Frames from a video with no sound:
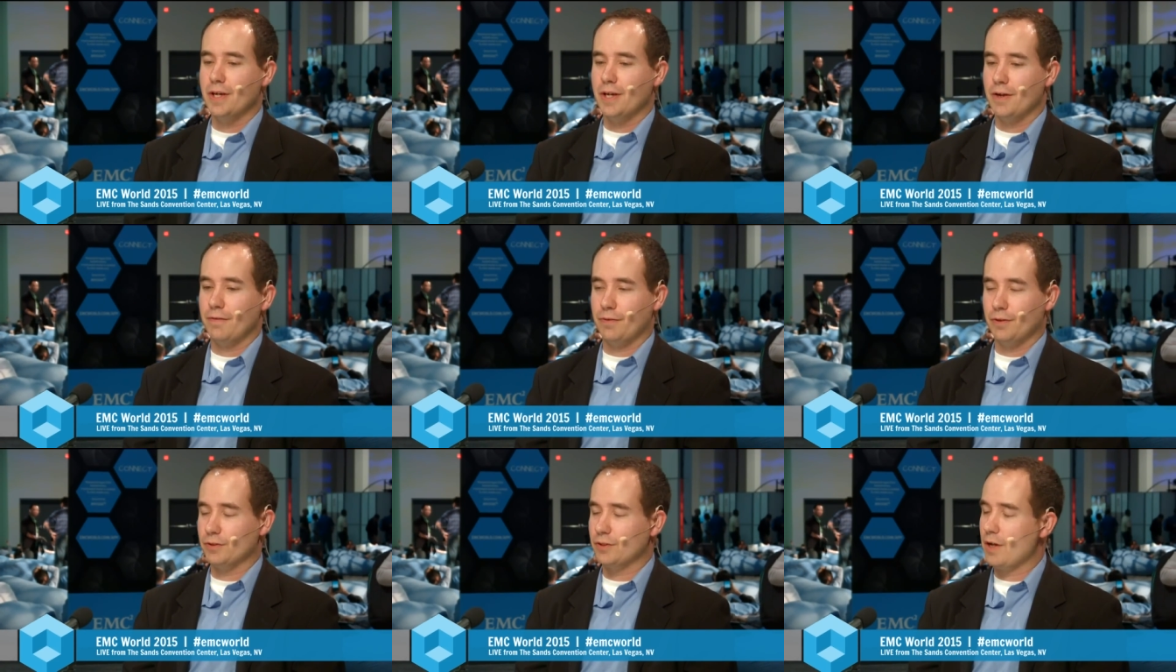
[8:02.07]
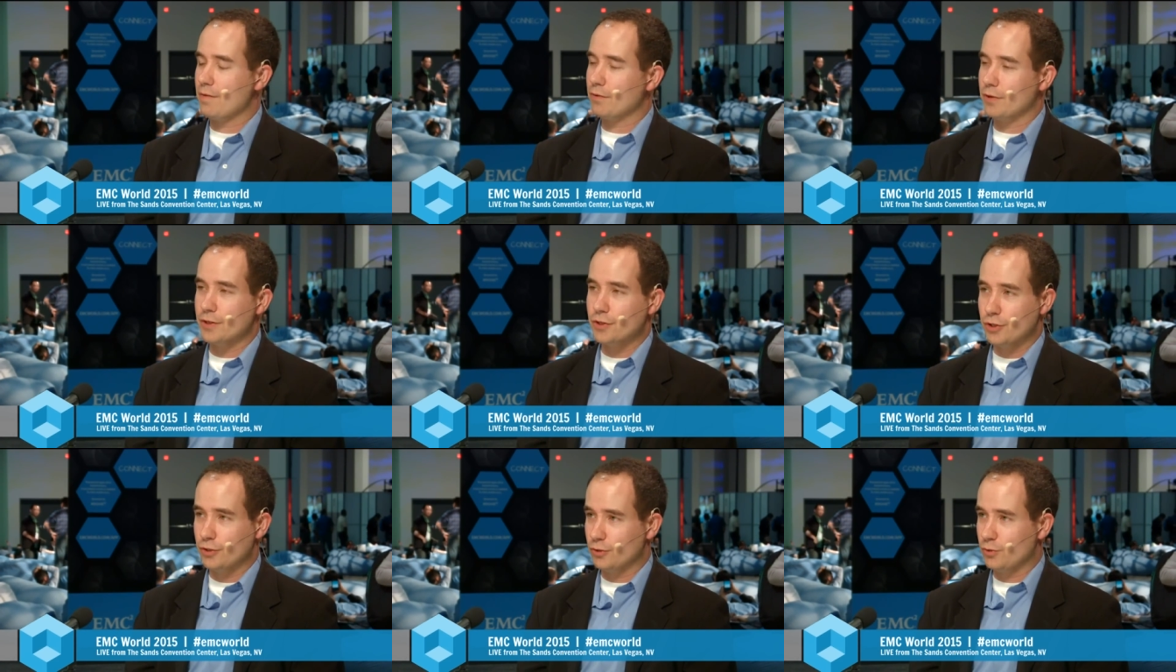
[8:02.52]
If there's
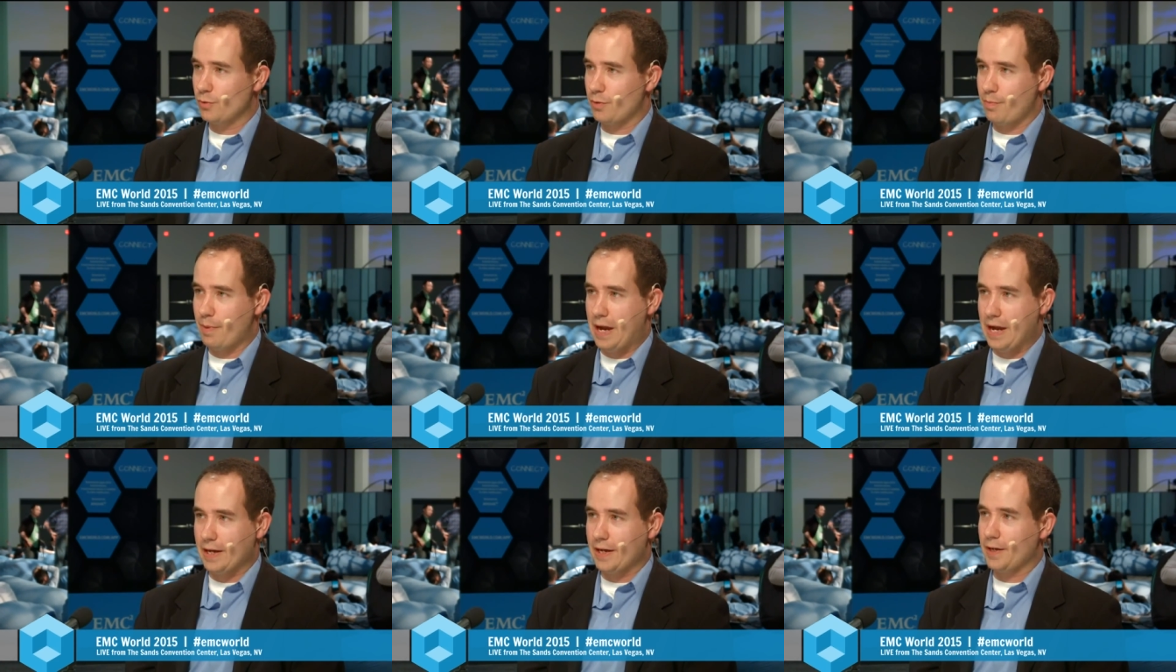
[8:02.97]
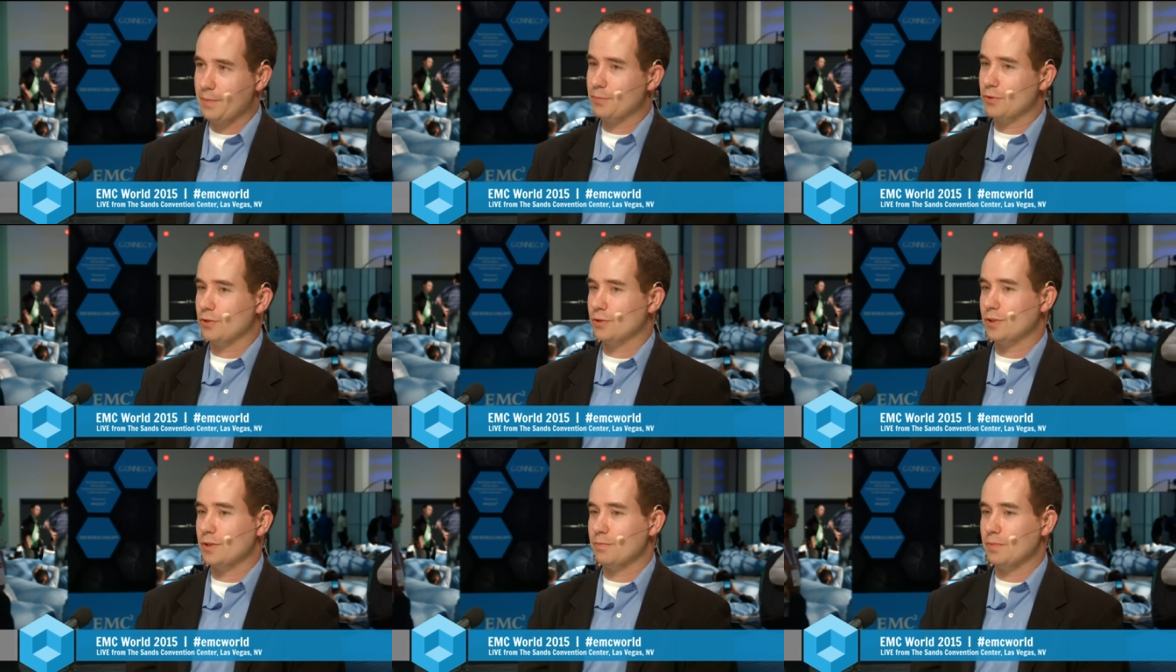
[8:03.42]
ever issues with
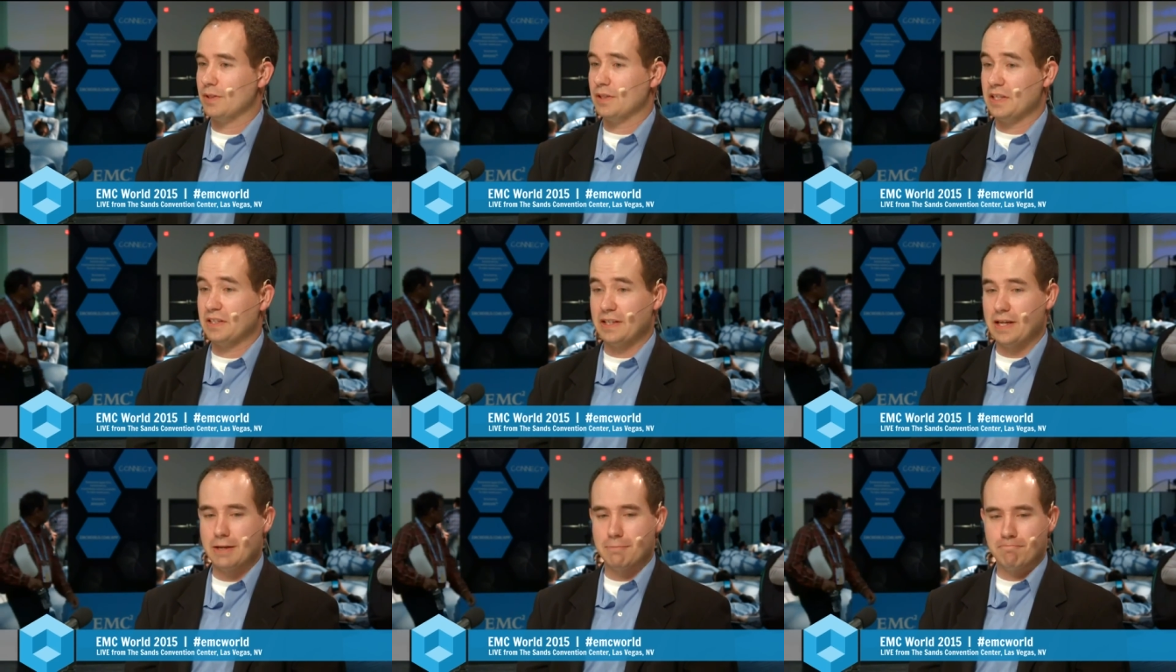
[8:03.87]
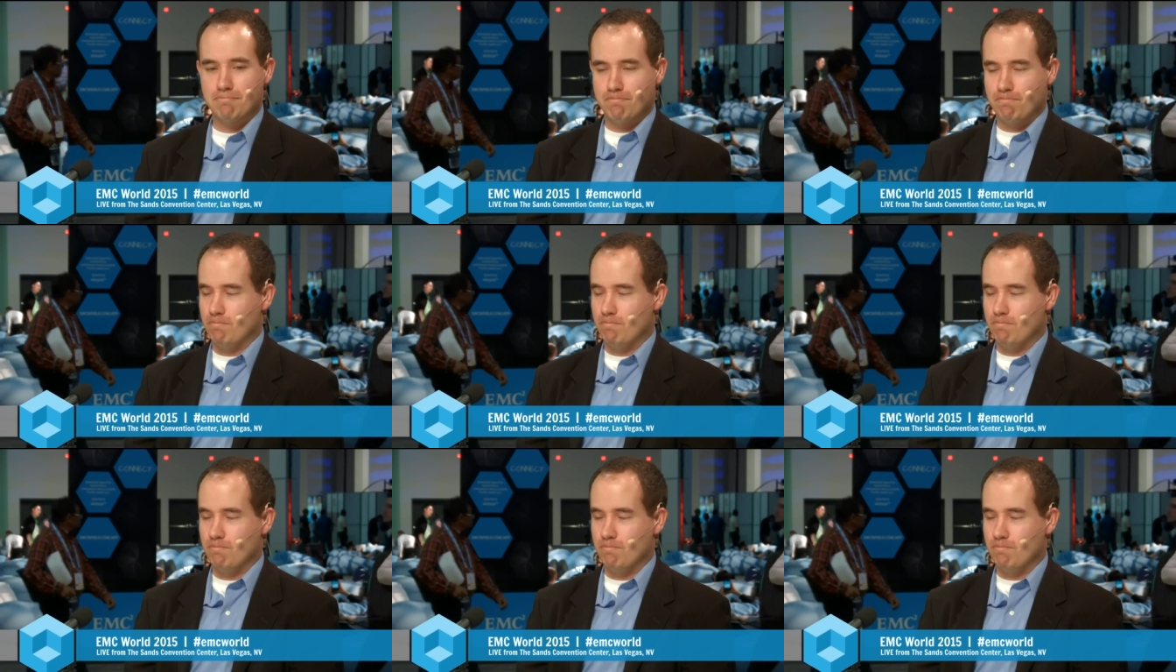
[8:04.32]
backups or something like that,